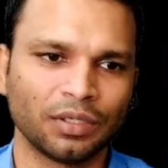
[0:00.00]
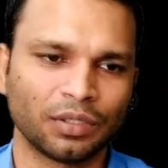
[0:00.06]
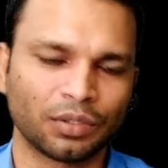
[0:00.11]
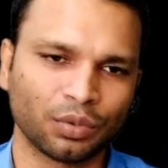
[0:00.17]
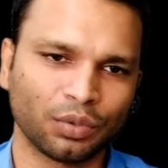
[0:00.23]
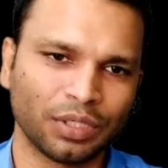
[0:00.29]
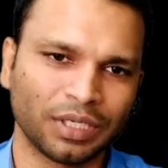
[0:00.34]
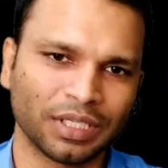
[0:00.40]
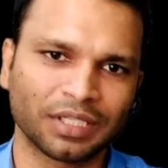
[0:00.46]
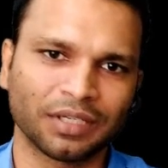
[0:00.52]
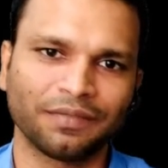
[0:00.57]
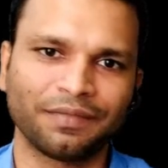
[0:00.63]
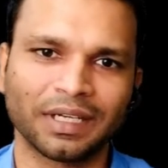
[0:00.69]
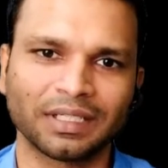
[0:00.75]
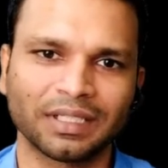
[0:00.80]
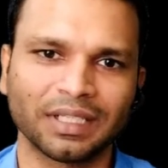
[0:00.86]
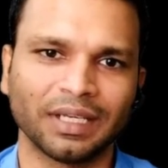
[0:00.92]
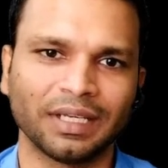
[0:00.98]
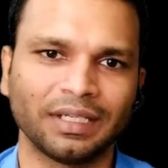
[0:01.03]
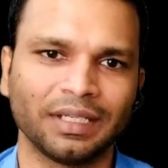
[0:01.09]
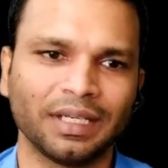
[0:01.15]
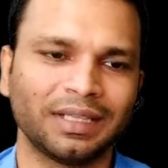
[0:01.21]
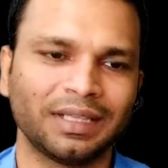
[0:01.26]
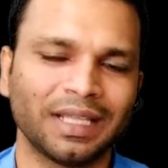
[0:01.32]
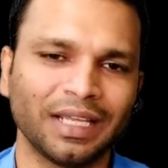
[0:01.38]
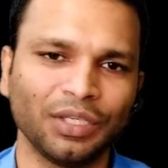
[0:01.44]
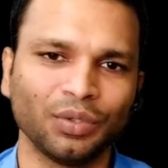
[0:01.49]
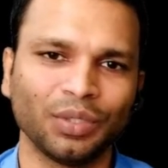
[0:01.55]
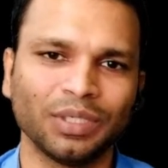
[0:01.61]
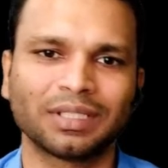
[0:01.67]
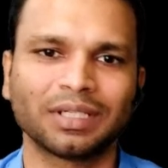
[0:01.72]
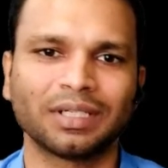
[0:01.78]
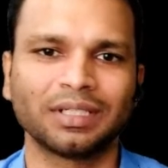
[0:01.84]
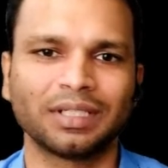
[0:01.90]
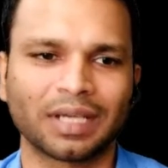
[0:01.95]
to disinfect the area. Then you
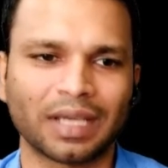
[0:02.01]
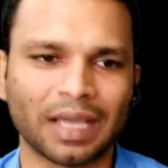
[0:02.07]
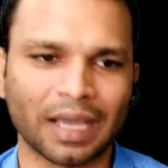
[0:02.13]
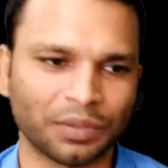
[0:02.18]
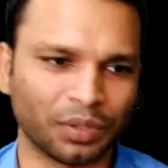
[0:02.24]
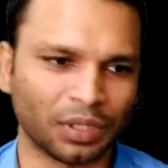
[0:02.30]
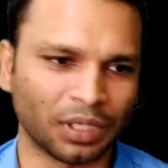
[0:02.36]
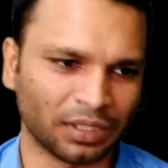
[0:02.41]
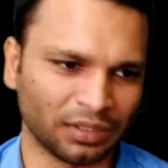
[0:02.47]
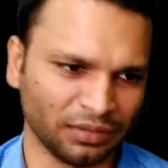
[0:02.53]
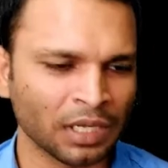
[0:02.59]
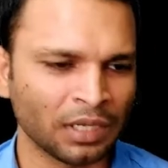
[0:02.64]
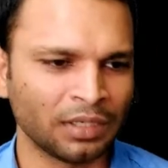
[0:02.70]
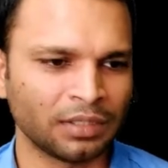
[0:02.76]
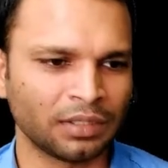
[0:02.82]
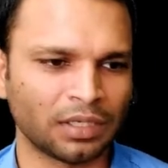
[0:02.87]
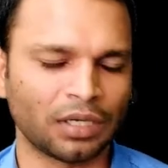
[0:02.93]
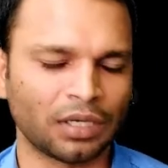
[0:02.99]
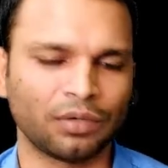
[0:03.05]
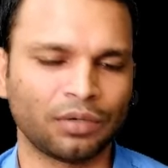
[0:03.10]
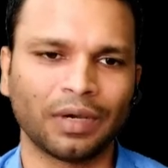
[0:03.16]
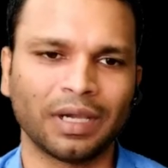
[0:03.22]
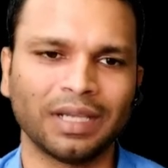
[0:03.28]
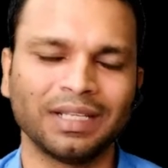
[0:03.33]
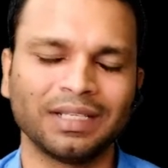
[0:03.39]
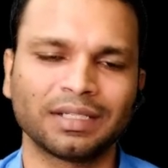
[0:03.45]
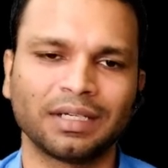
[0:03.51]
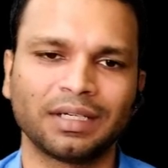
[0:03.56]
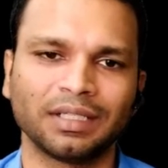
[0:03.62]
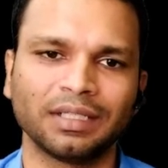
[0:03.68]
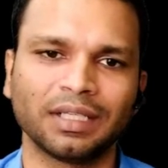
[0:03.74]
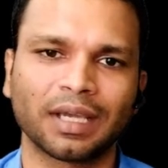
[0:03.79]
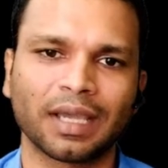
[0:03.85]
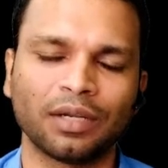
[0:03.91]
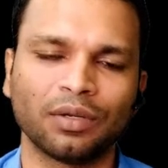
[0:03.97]
insert the cannula. Now while inserting
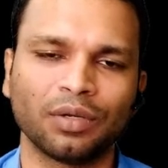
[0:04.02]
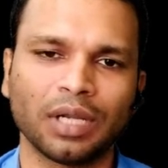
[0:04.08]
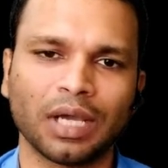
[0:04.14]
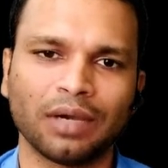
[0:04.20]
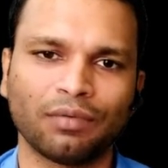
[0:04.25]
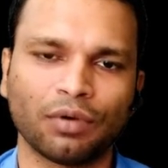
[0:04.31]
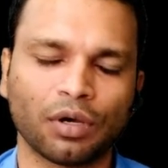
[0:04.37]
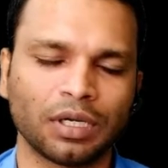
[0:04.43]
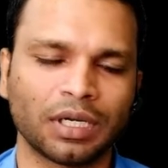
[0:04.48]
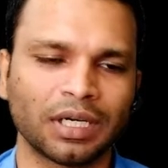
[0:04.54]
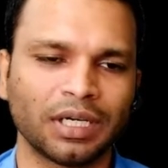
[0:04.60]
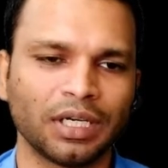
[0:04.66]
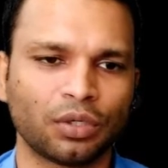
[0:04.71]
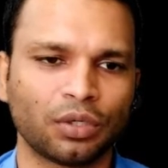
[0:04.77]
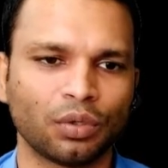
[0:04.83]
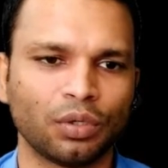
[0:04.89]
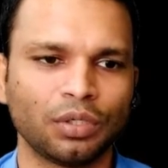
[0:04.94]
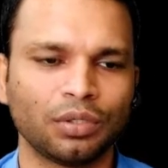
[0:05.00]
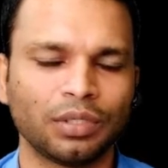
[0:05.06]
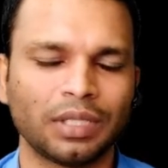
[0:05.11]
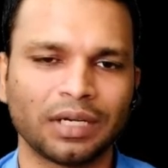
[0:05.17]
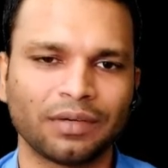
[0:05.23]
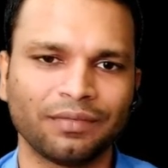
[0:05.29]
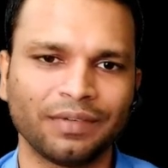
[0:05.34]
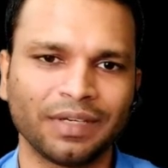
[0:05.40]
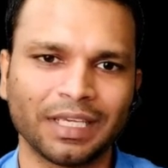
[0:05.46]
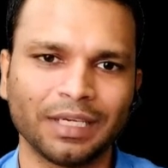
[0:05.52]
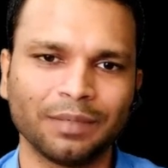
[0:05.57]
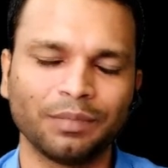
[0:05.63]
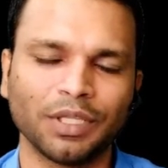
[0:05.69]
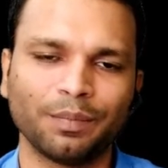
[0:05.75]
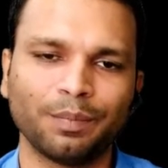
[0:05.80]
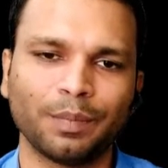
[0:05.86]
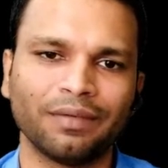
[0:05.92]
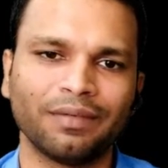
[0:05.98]
the cannula, I've already told you that we keep
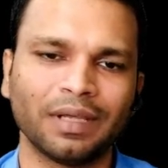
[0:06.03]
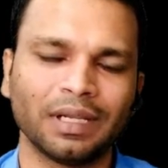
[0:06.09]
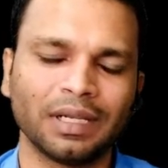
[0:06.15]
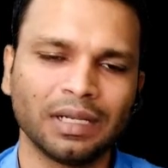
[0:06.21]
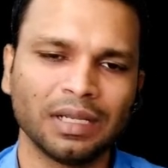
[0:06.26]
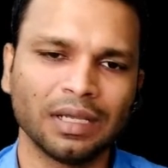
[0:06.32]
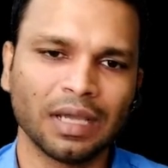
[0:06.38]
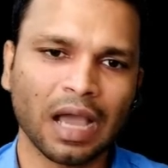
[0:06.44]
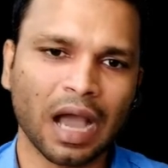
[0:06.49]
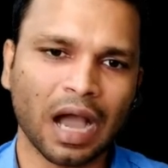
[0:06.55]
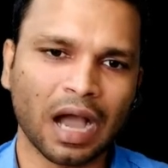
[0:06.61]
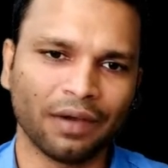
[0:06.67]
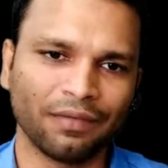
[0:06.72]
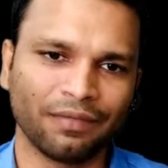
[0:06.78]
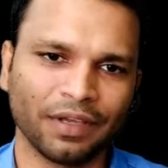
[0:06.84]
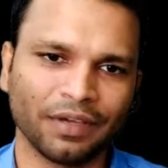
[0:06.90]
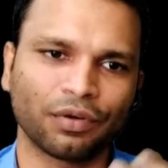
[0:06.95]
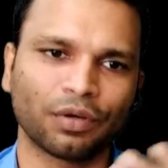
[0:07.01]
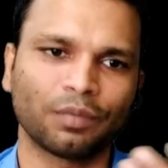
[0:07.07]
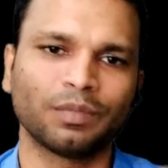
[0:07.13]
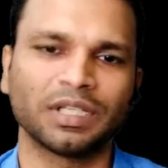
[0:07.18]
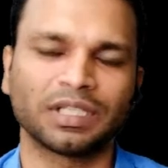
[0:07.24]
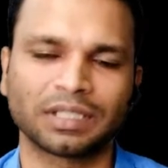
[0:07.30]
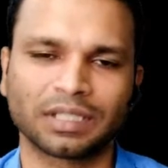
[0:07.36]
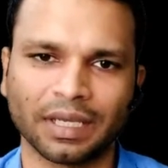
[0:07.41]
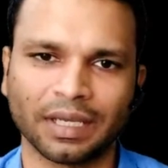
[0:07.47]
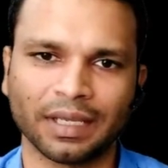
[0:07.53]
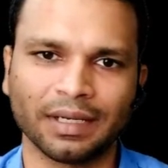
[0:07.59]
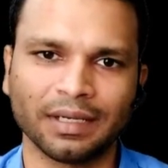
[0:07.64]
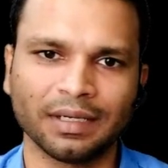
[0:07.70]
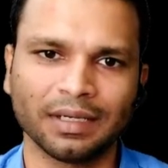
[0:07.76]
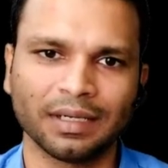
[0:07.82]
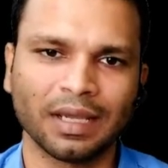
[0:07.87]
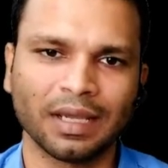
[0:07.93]
the bevel away from the skin,